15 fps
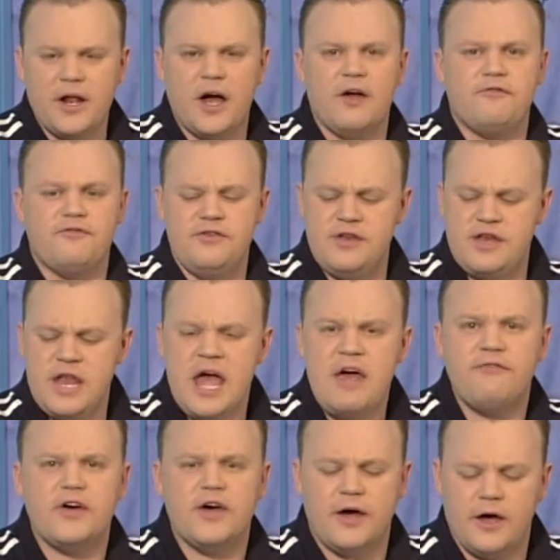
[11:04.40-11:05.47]
I've
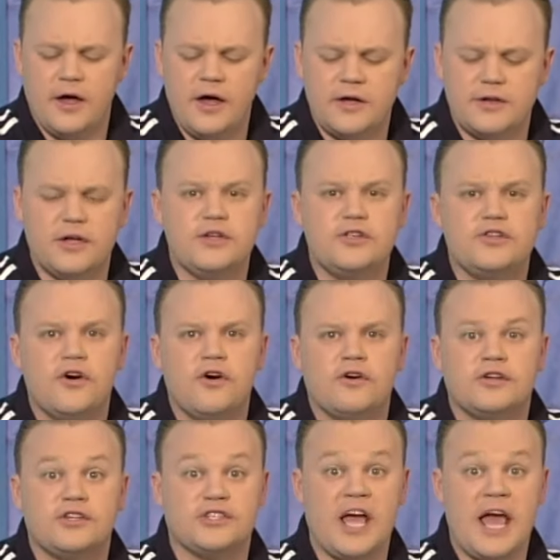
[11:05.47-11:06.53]
never heard a
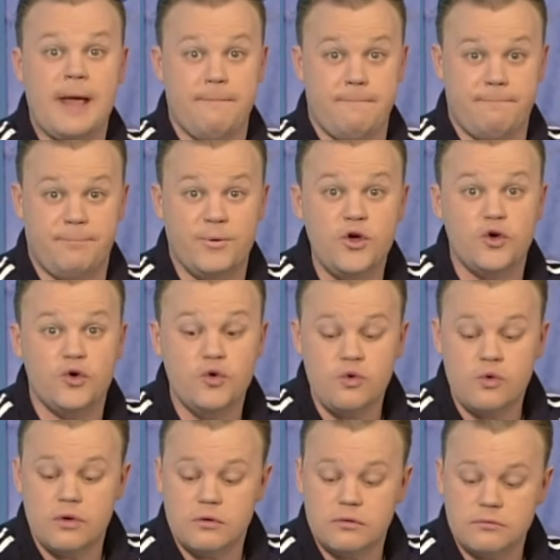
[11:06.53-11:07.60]
dog say
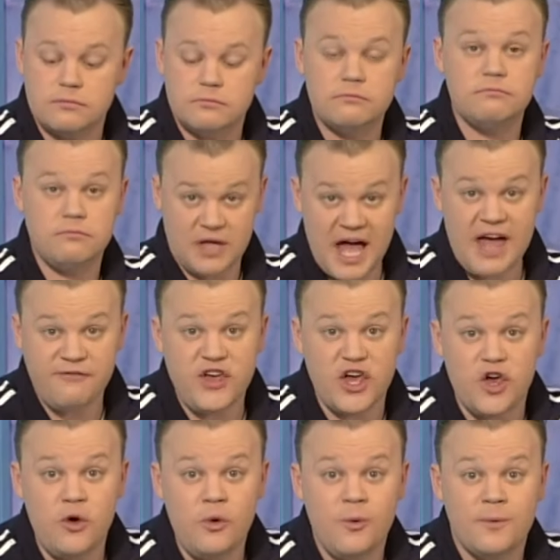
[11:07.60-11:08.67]
boo. Have
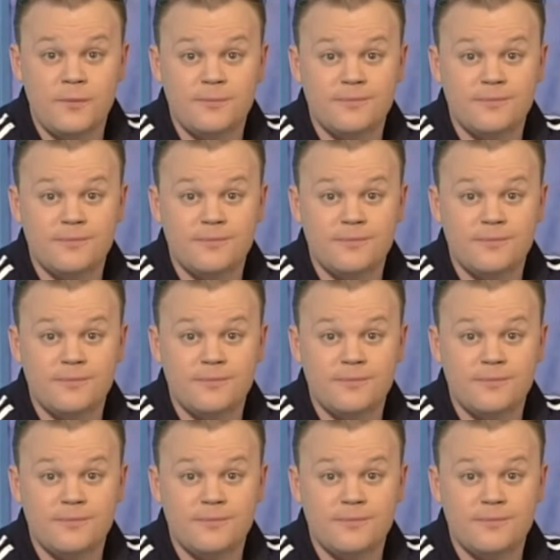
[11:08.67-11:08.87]
you?